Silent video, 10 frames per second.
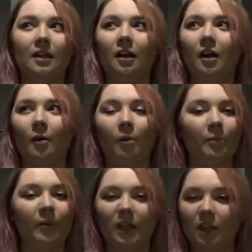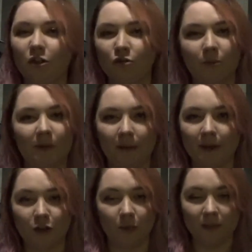At one point he'd just rub it around
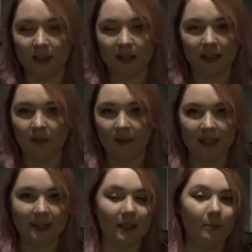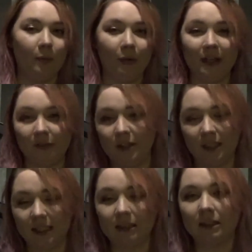his gums and he didn't even eat it, but he
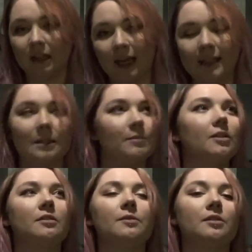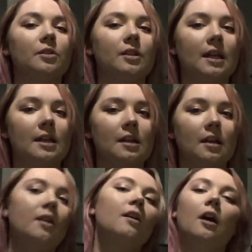really liked it because it was soothing.
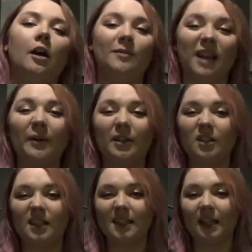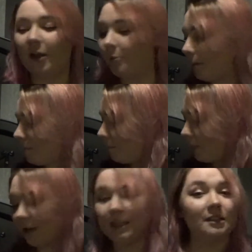Now he does eat it a little bit,
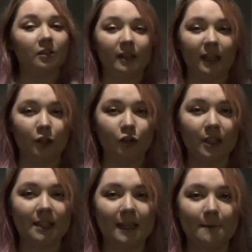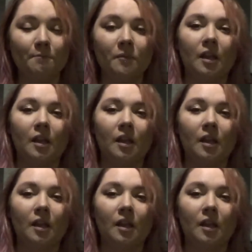but he still really enjoys it.